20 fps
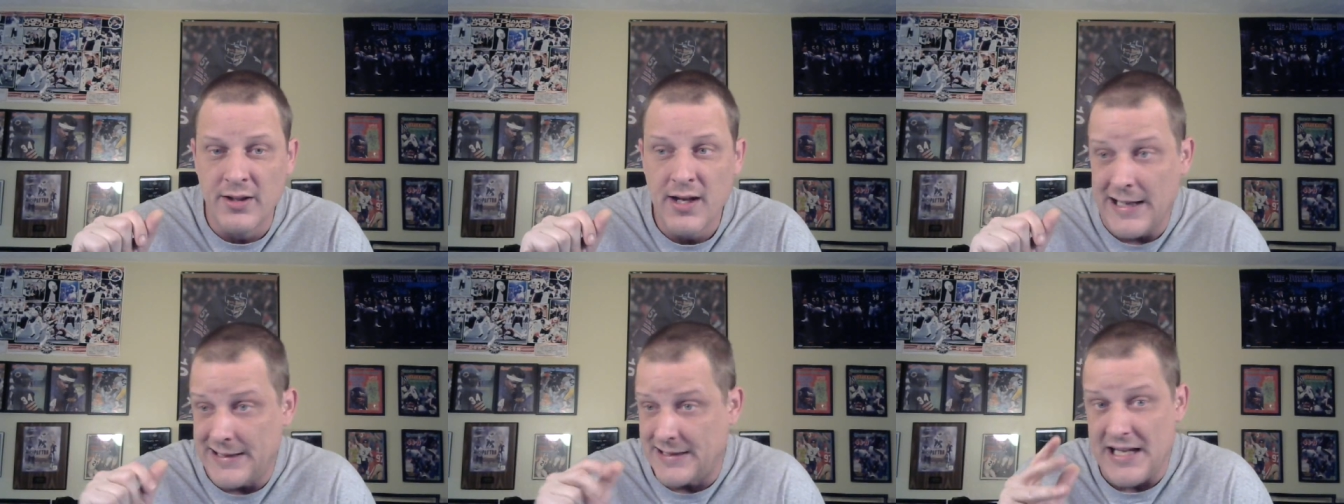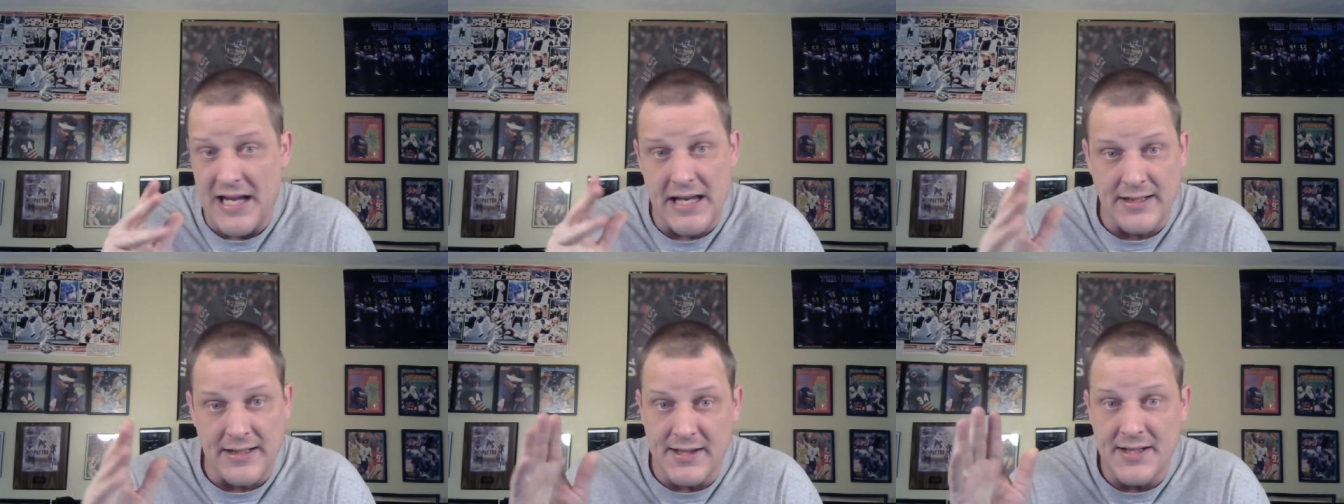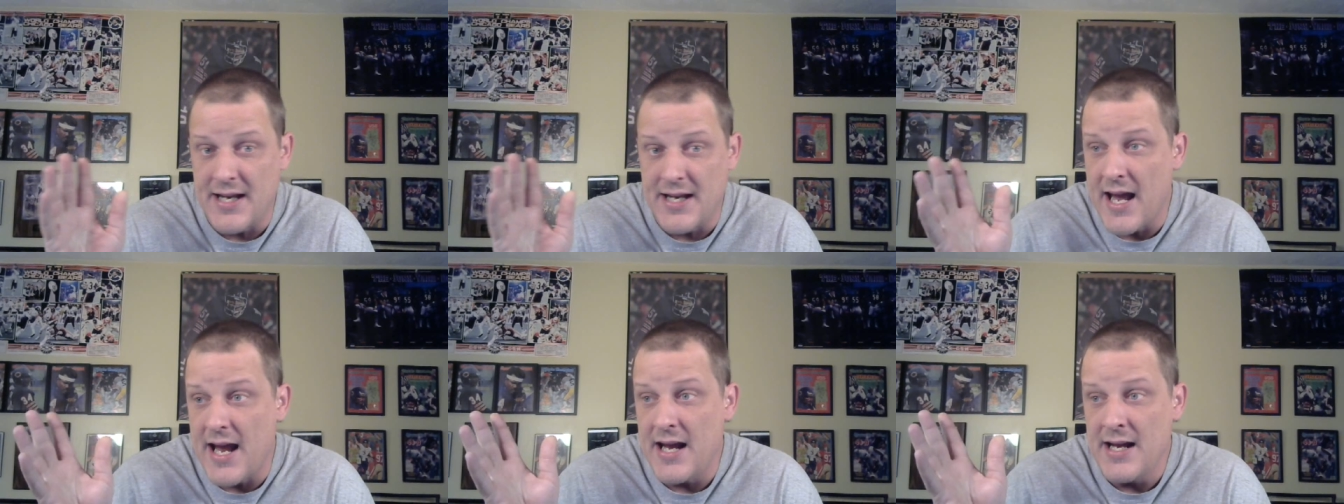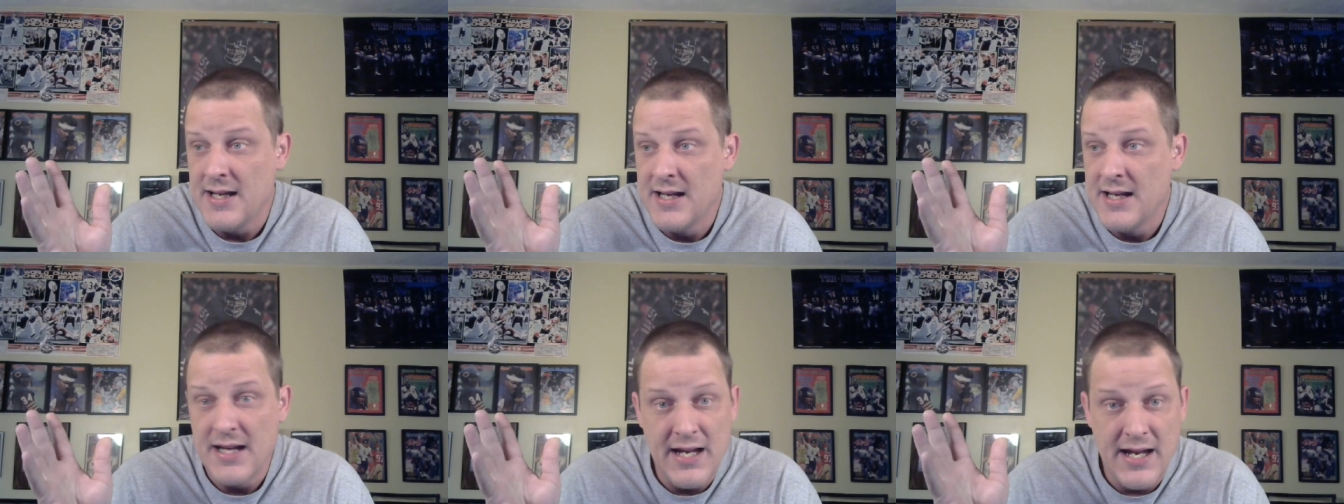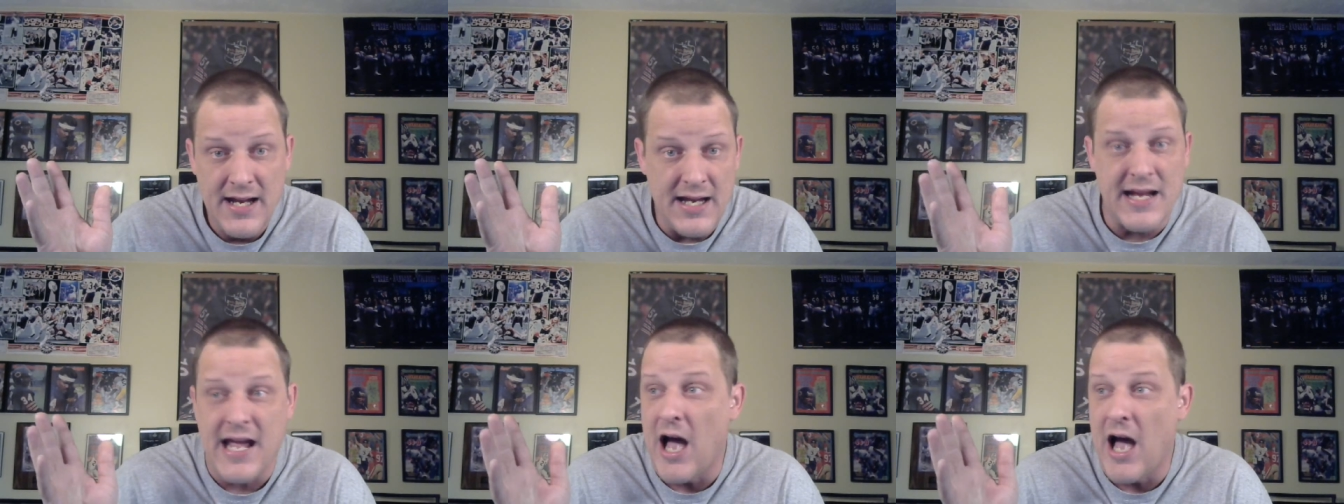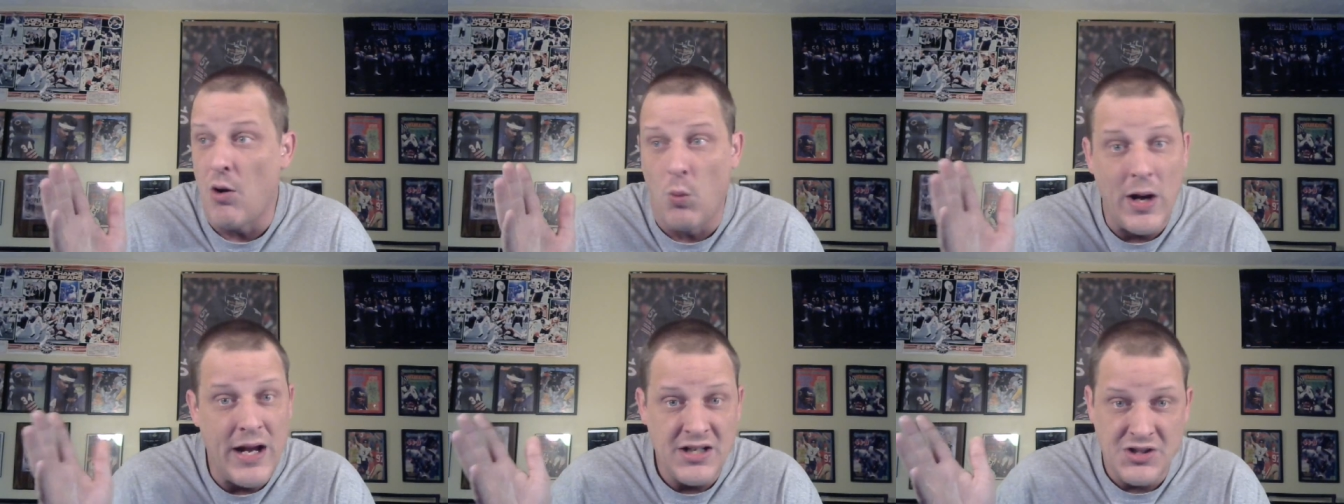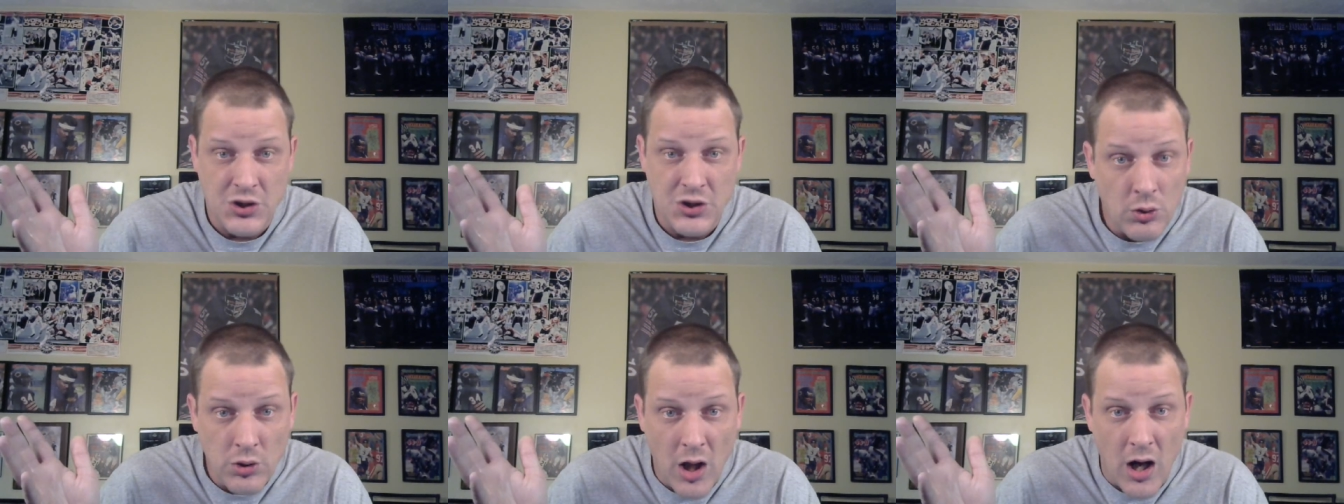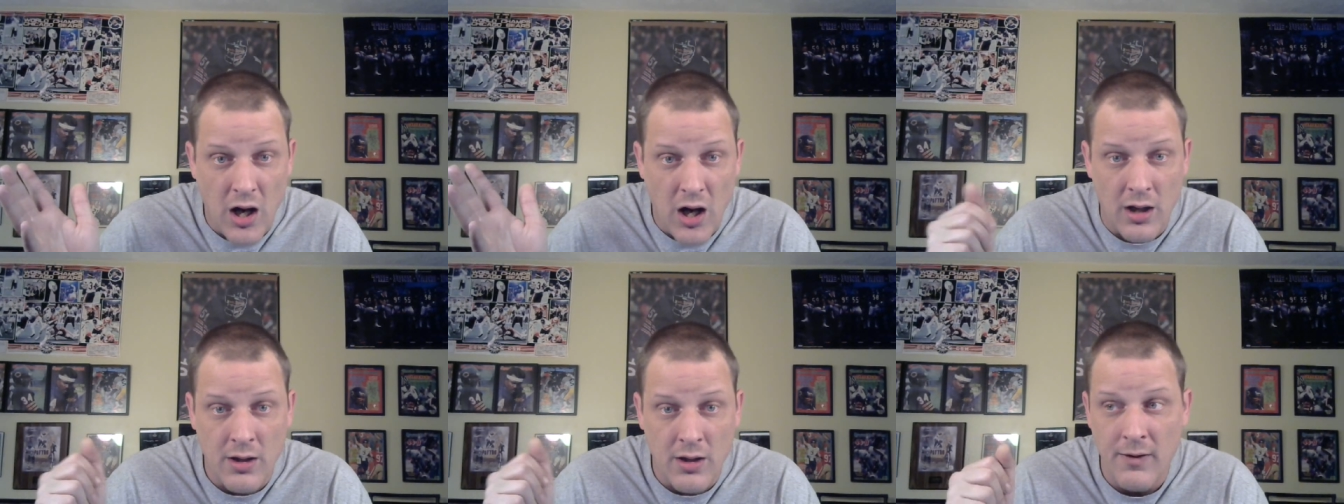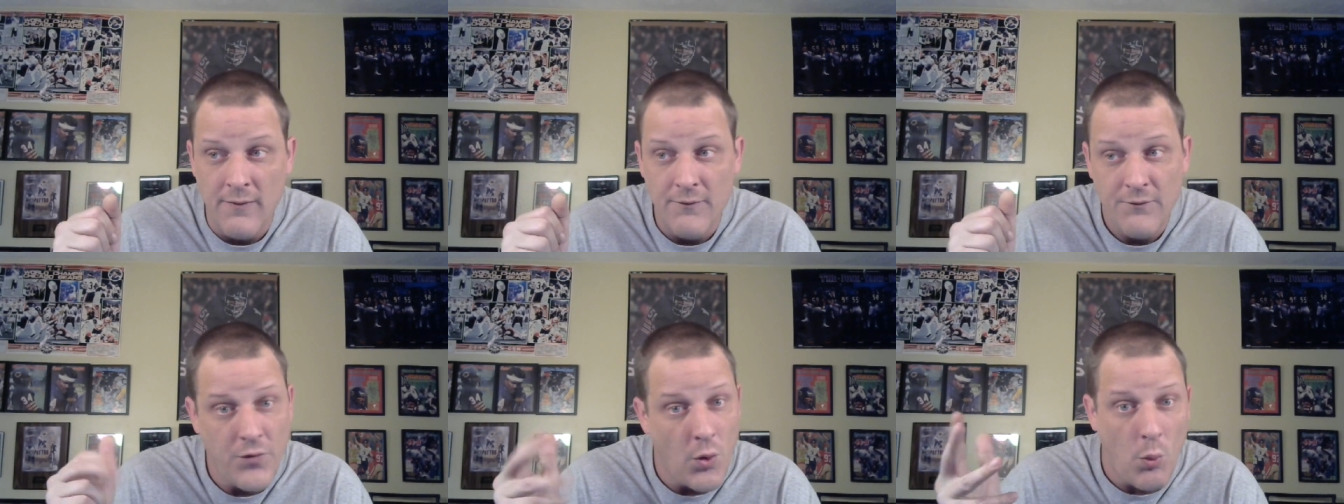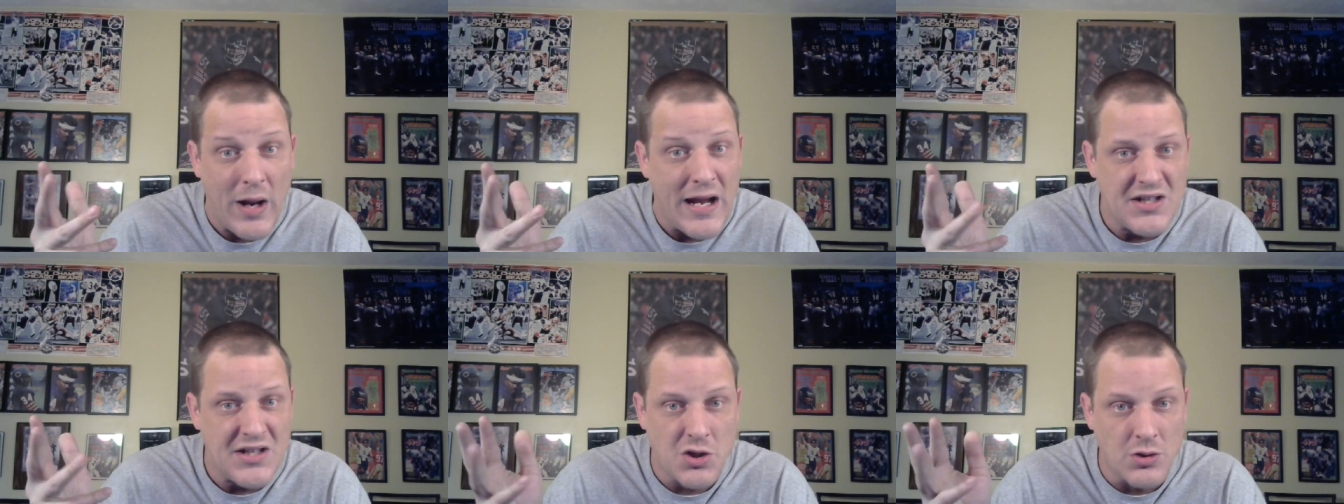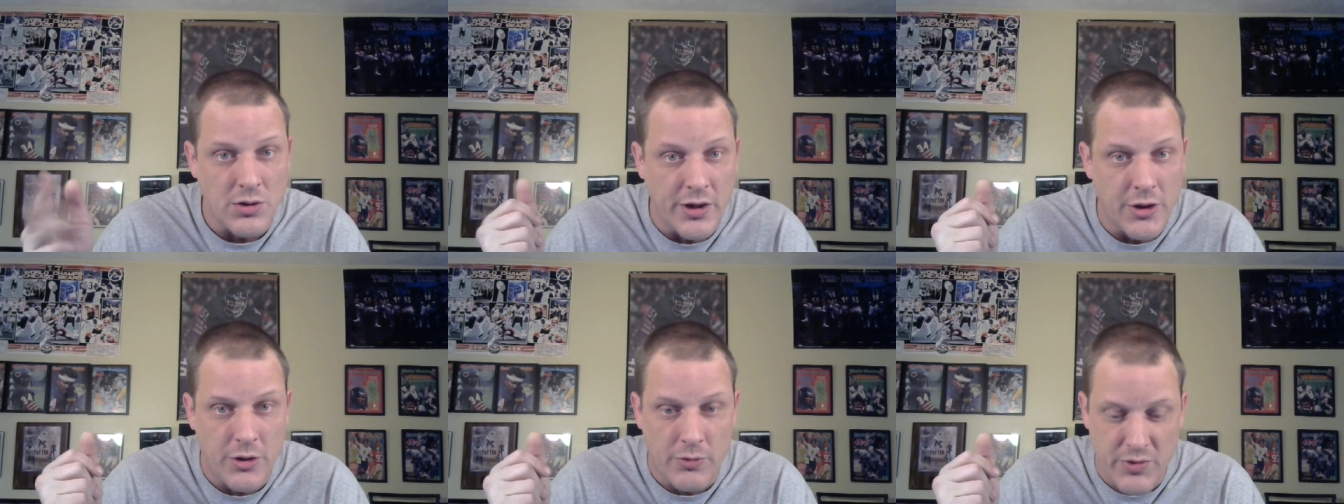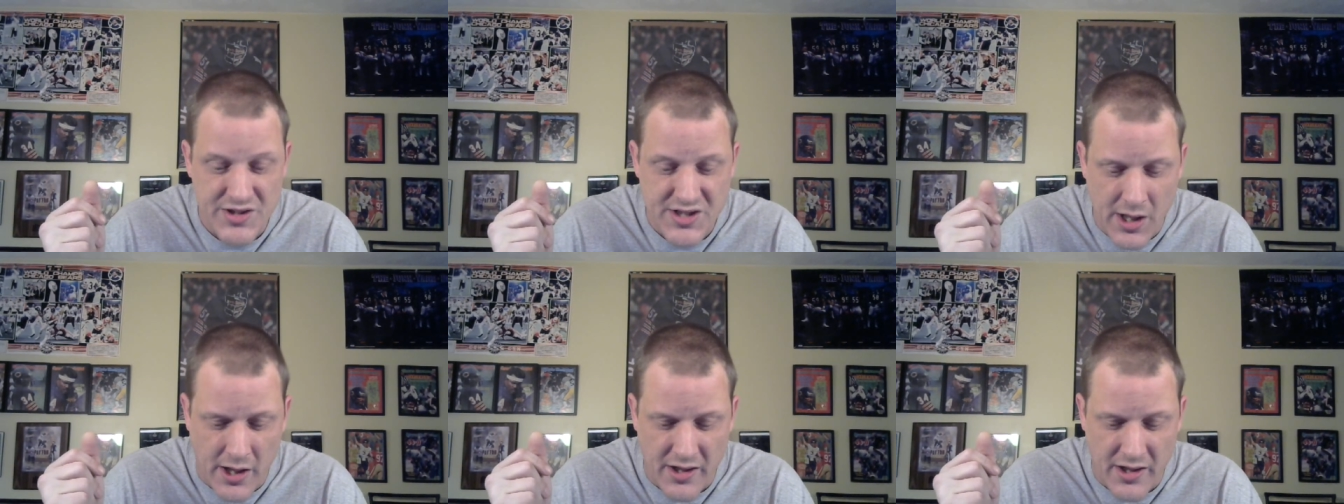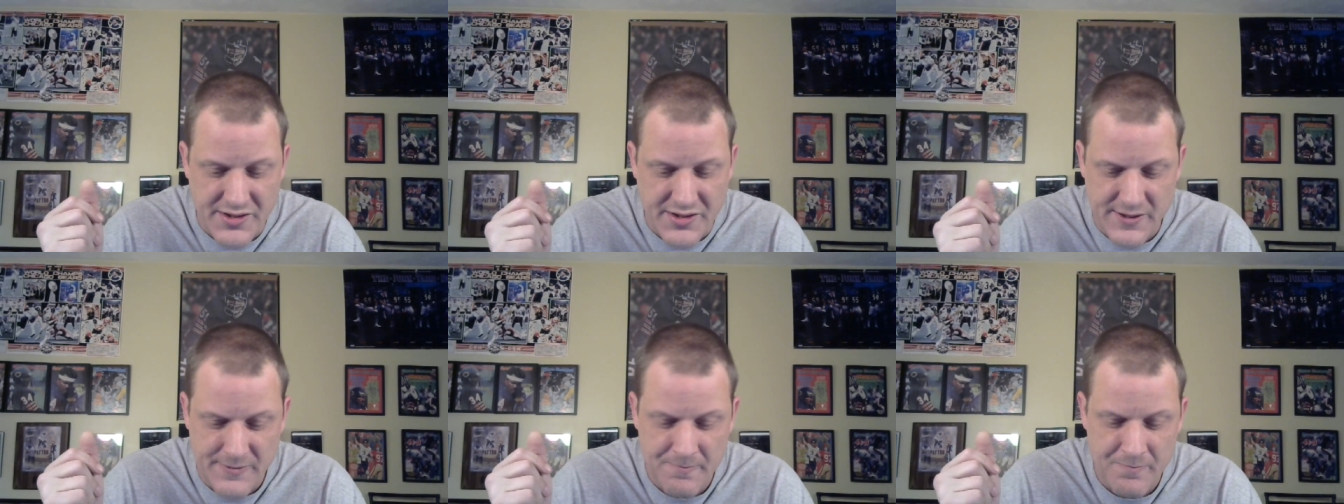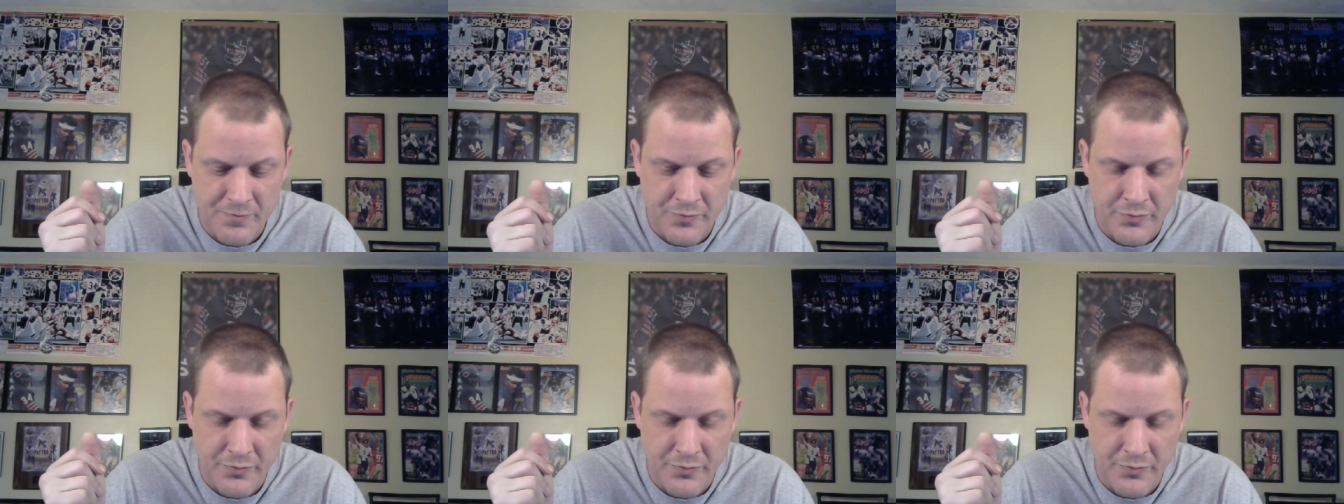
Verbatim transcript: At the end of the day, he got way too long for way too little results.